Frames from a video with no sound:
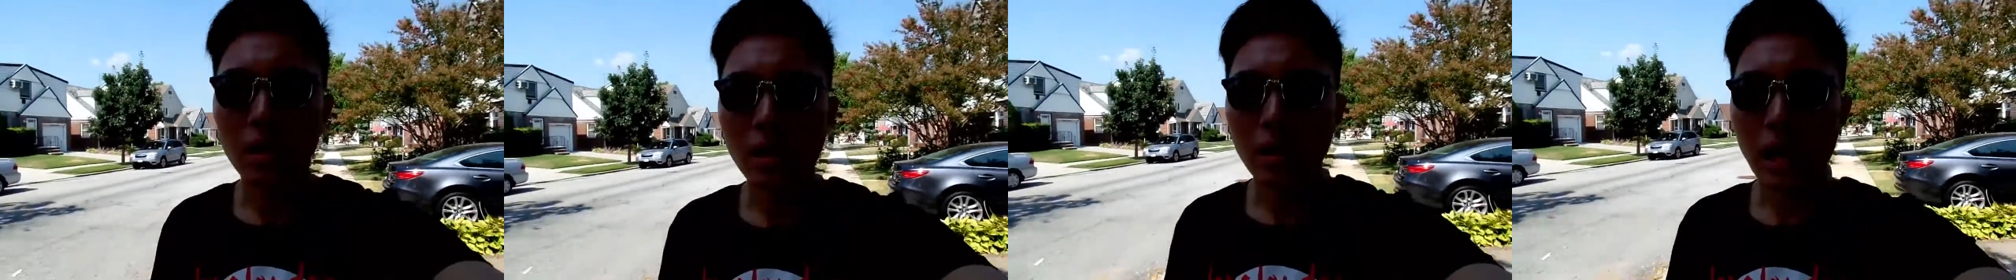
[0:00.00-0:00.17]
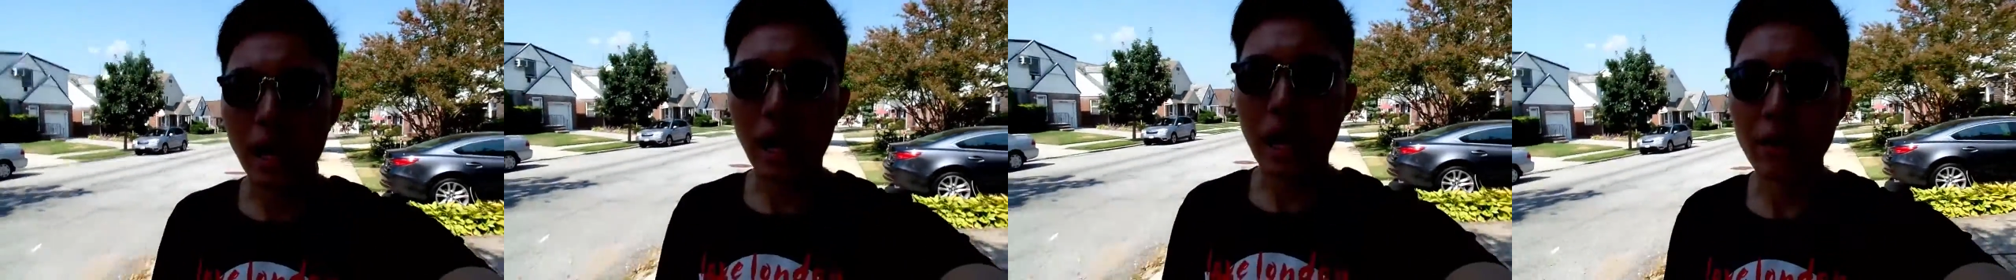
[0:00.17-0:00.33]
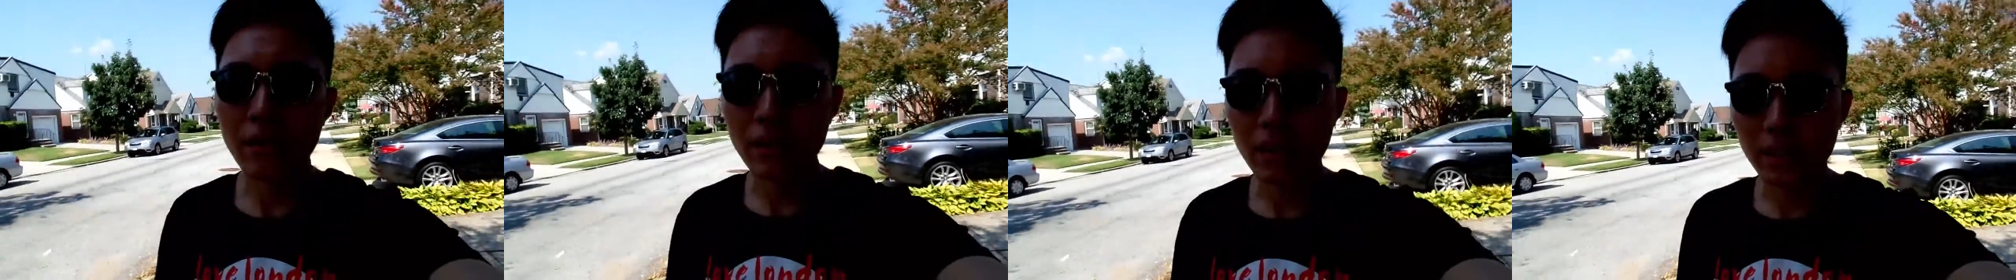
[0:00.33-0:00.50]

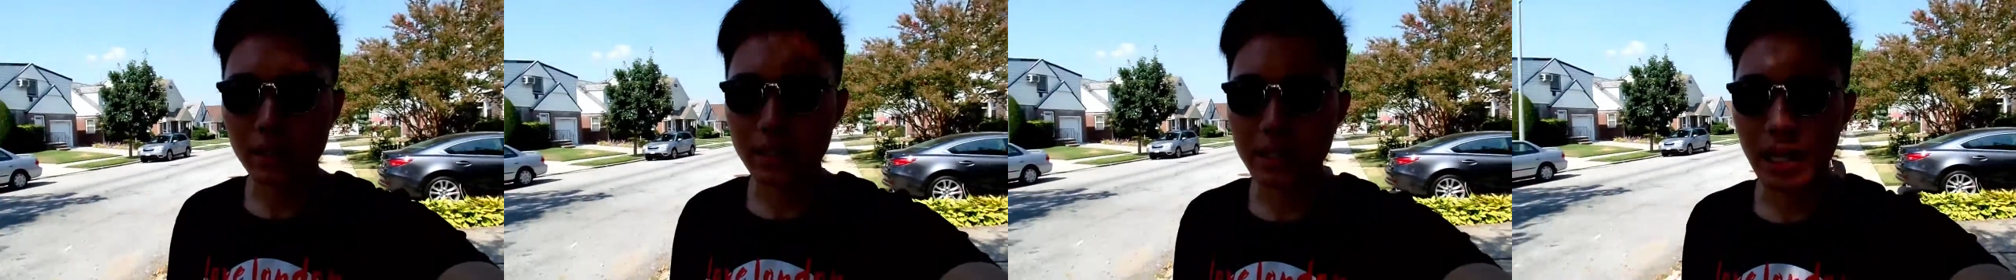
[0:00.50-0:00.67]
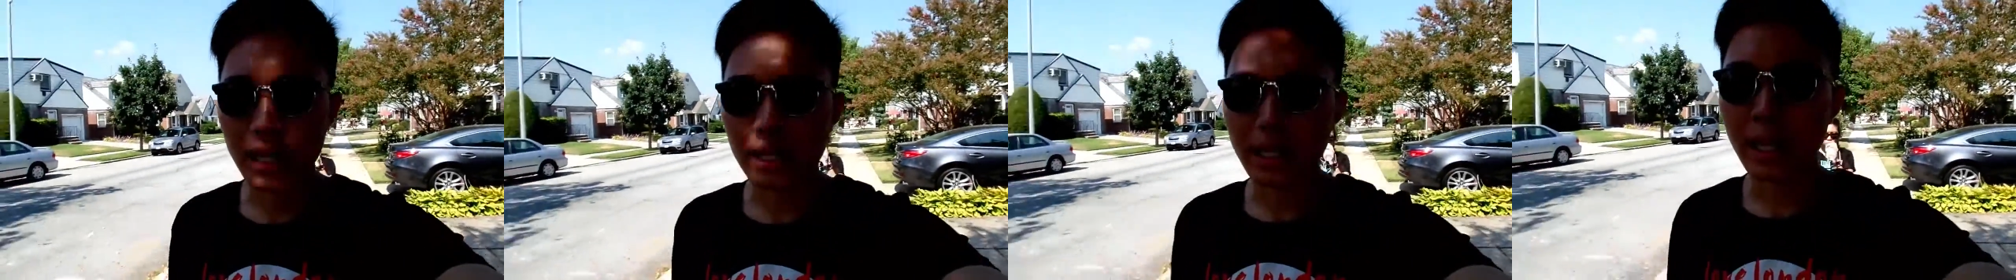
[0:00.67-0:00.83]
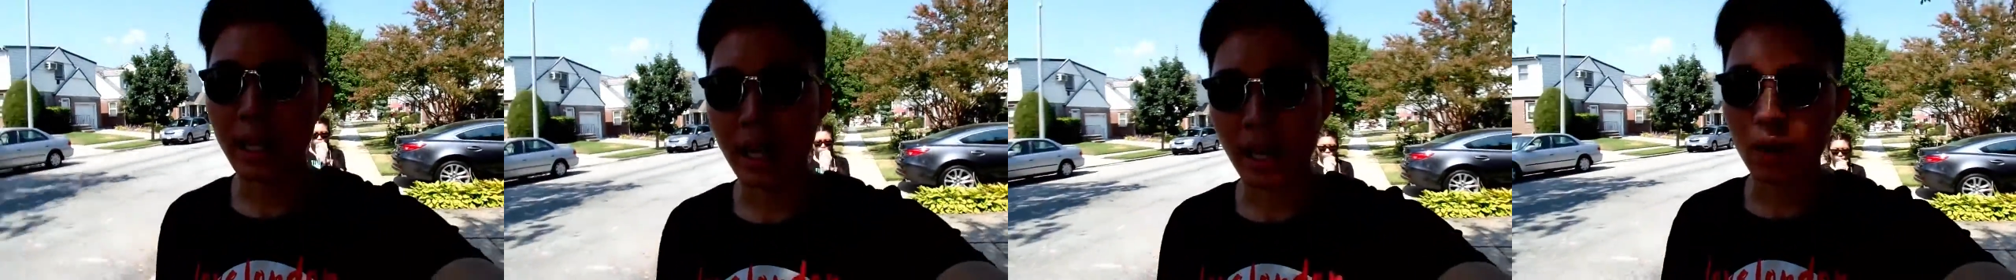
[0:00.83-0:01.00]
having a
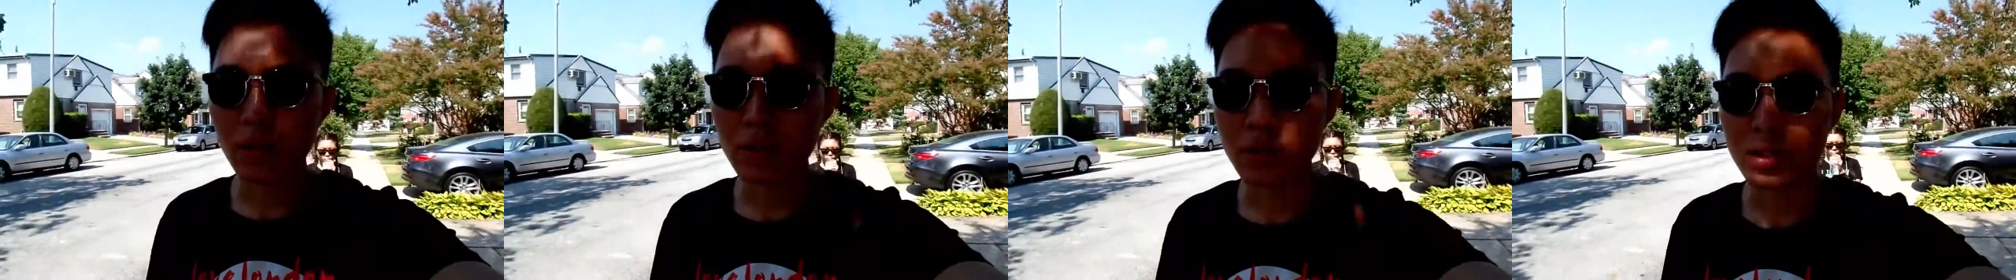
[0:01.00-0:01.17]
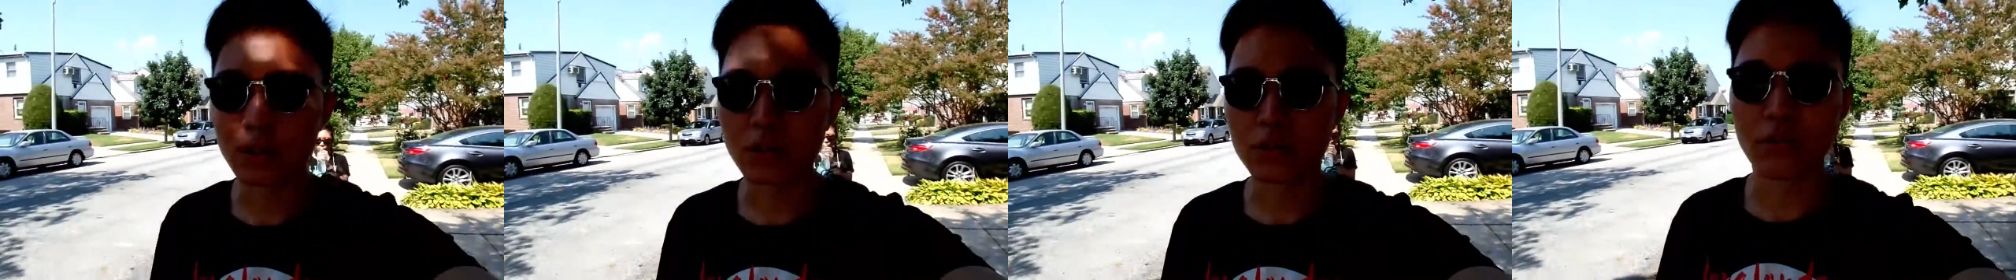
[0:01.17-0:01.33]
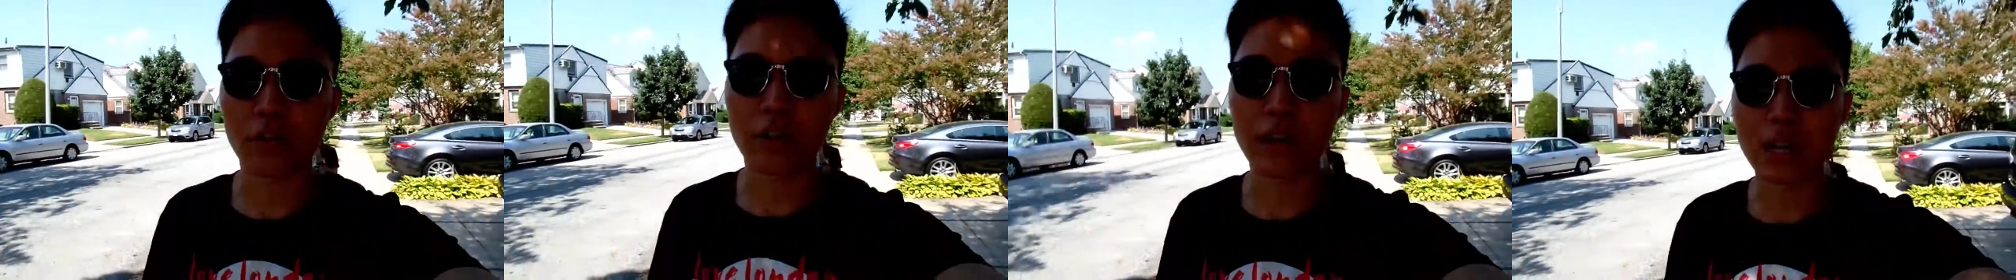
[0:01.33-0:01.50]
tiny house
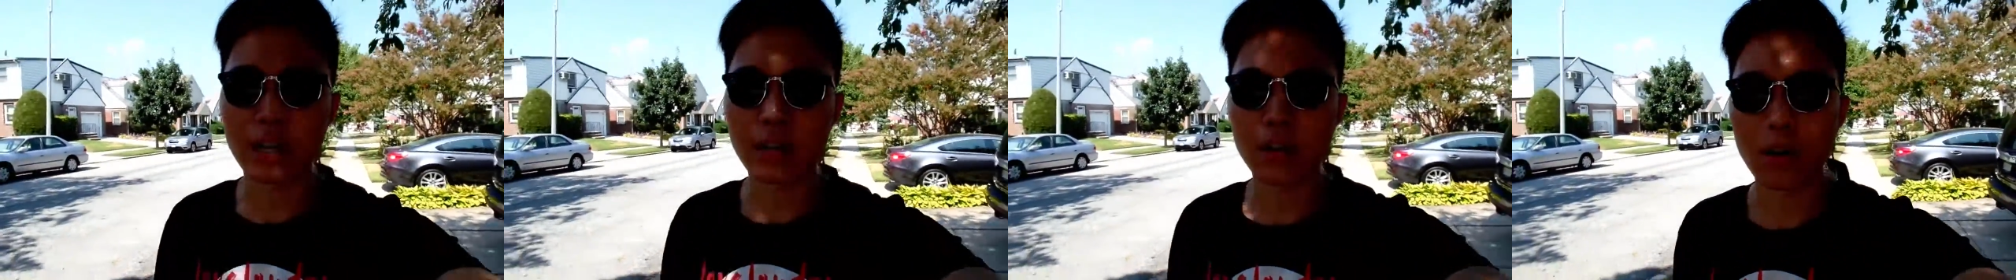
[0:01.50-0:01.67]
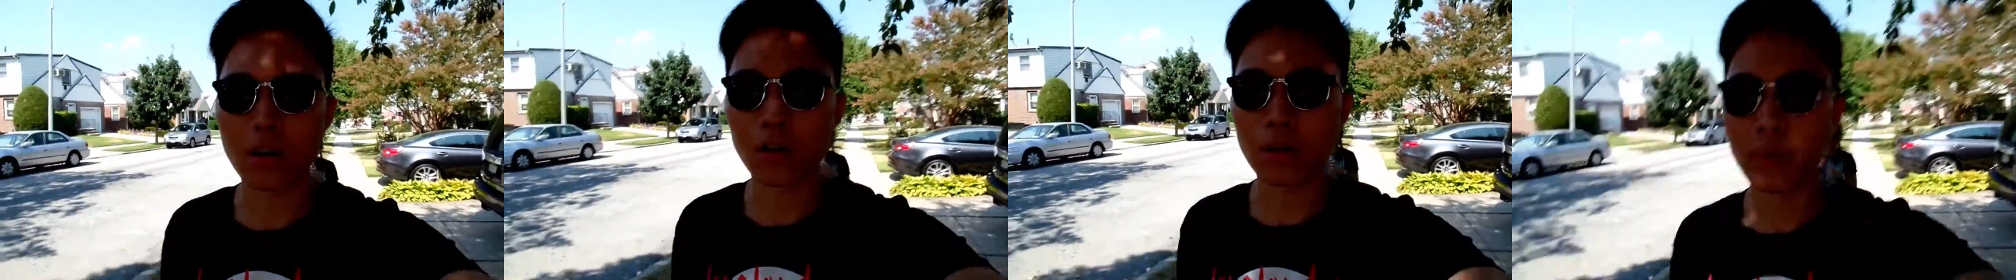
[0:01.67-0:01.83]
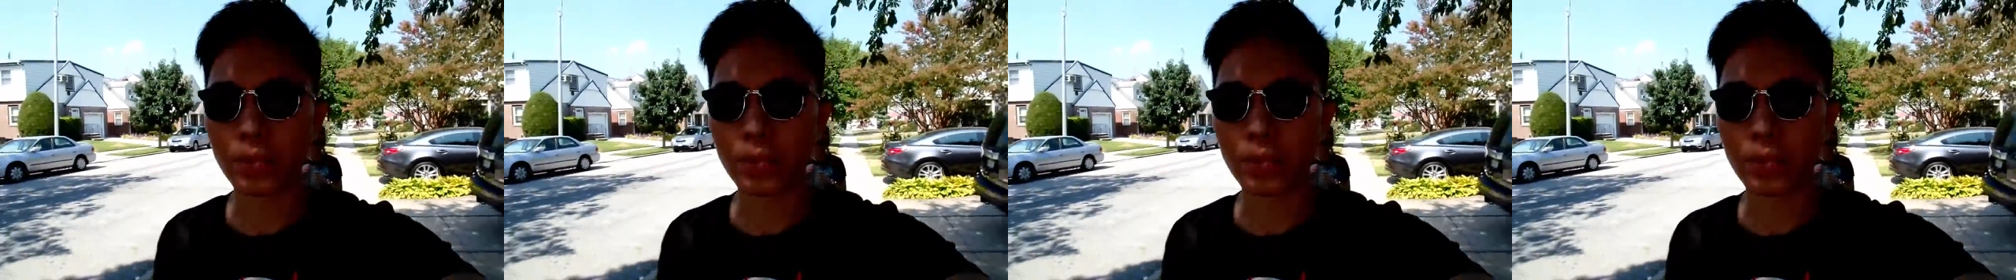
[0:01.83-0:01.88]
is great and all,